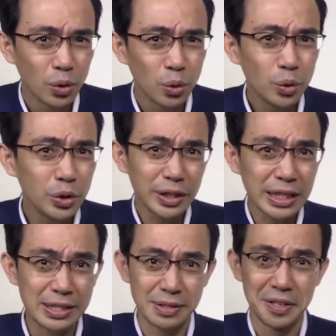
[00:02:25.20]
Who do you
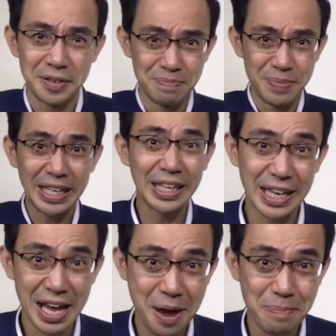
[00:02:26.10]
think is making
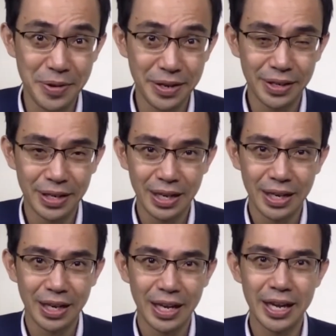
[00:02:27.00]
it happen?
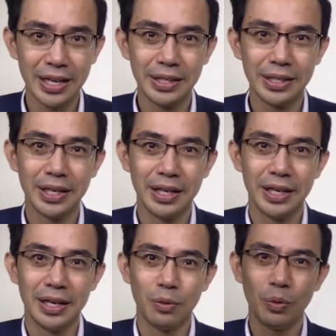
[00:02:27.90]
And
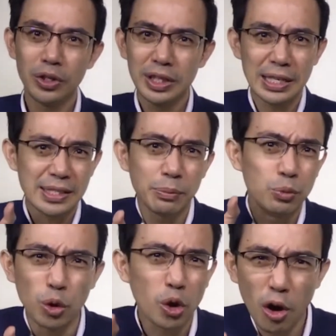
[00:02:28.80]
what do you think are some
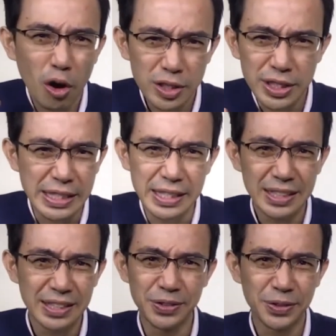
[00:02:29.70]
root causes,
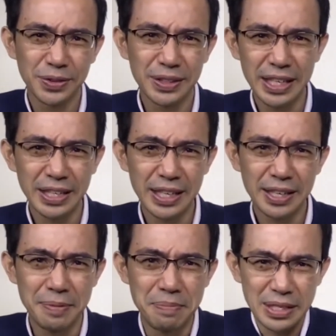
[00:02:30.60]

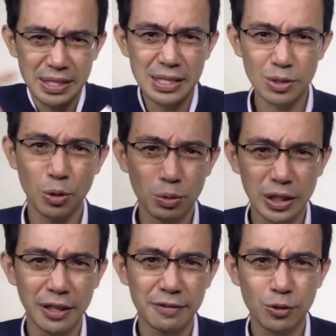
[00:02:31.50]
that makes this whole
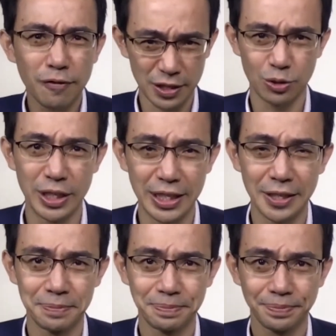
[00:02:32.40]
thing so
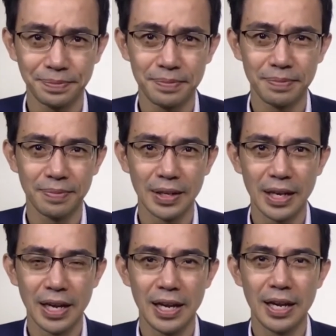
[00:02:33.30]
frustrating?
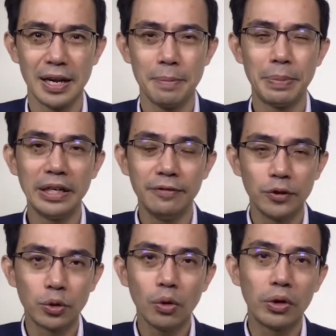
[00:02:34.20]
But if
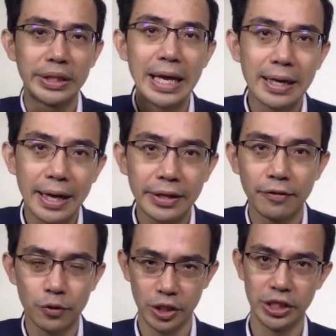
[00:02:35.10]
you go on that line
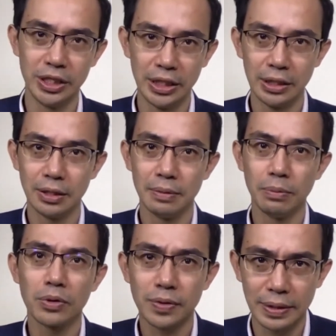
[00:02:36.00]
of questioning,
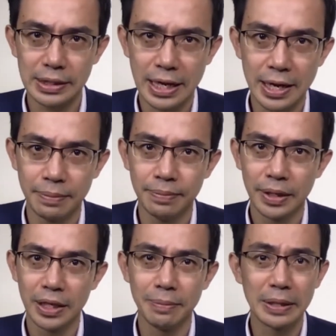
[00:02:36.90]
most of the time
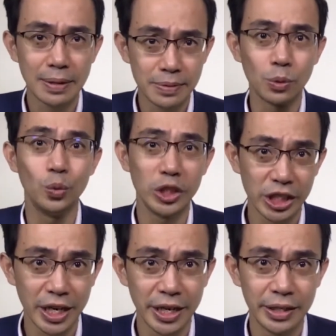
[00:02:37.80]
it becomes a witch
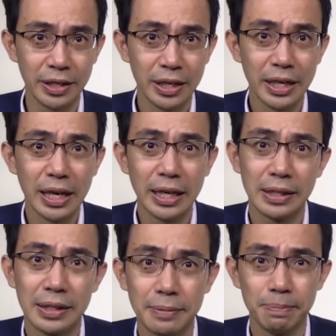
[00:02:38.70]
hunt. It
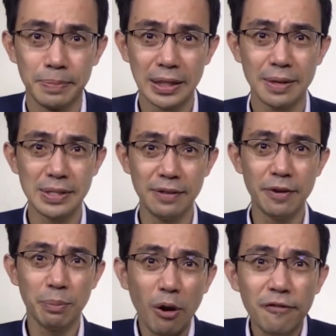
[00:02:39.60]
becomes
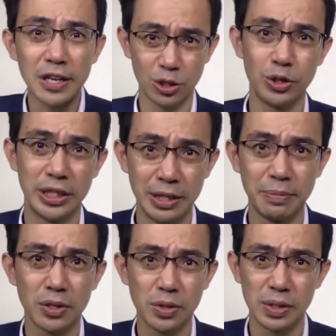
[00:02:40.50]
even more frustrating
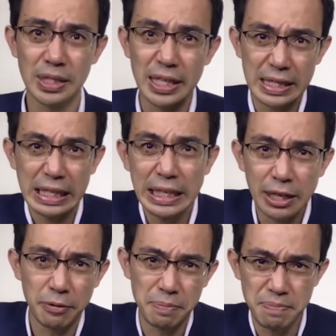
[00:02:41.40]
because you start digging
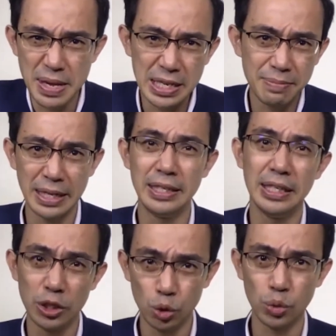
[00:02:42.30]
out many, many
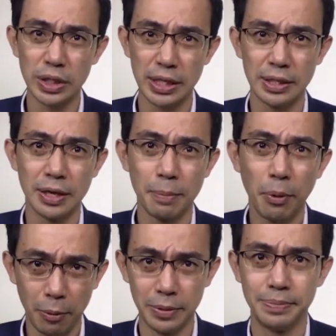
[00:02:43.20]
issues and
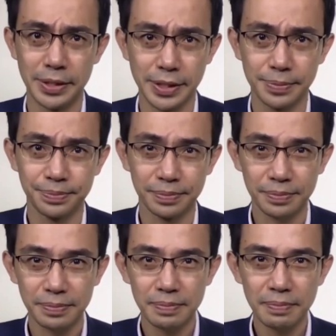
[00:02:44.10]
problems.
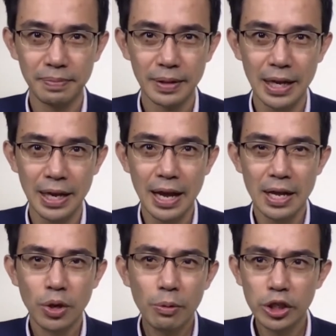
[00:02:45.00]

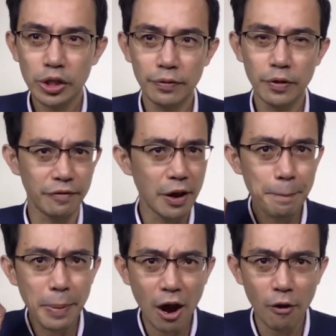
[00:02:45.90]
So I want to share with you a very
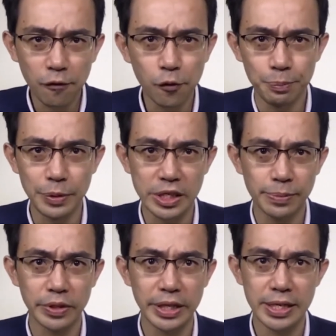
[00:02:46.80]
powerful
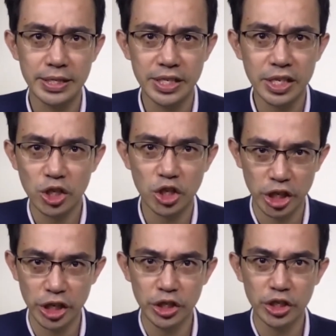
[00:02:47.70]
principle that has just
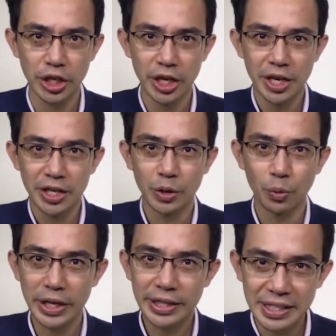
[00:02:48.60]
changed the
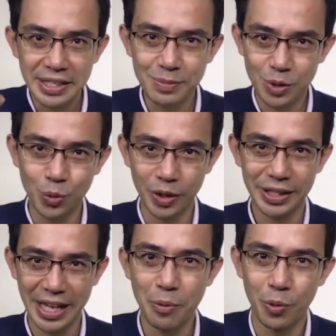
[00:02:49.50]
way teams work
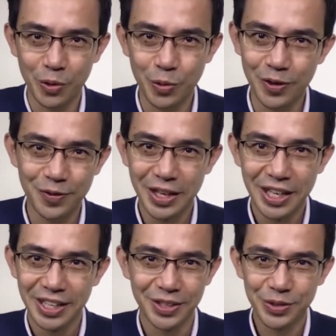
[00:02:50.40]
that I work with.
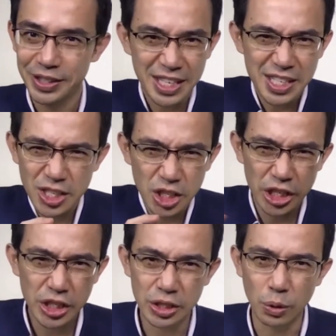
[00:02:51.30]
It just
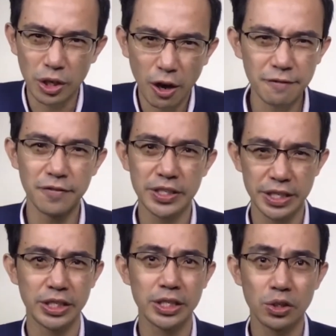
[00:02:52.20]
changed the
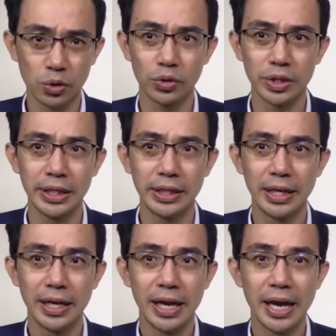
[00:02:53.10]
conversations totally.
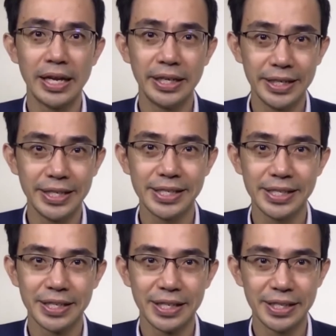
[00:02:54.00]
And it is
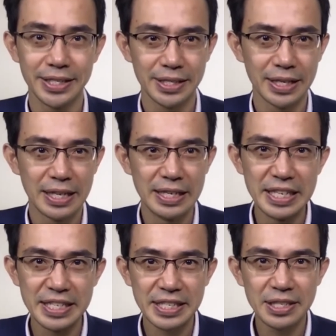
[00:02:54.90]
this:
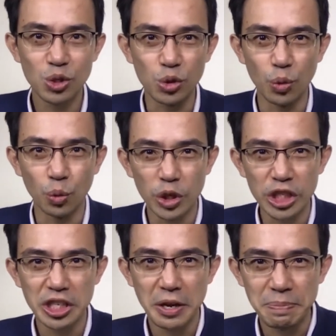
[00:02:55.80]
listen to the
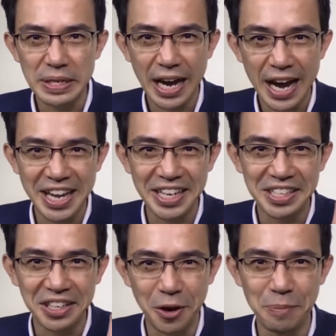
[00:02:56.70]
wish behind
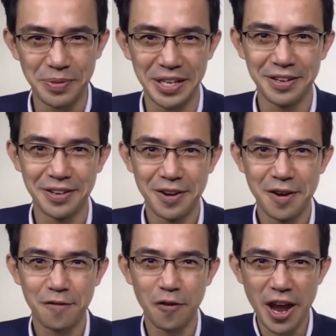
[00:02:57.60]
the complaint.
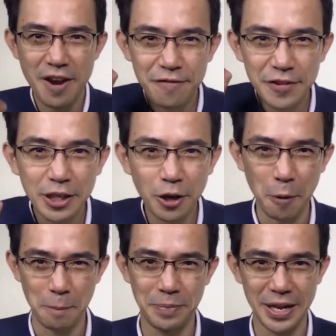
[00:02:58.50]
For every
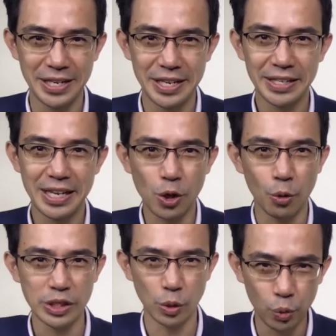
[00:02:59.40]
complaint, there's
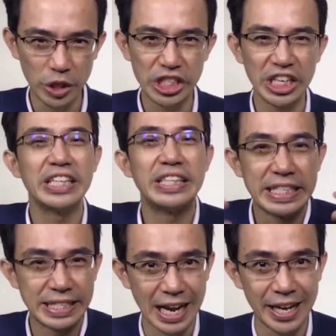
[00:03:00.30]
always a wish, a
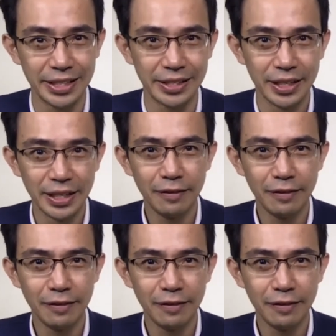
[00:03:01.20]
desire.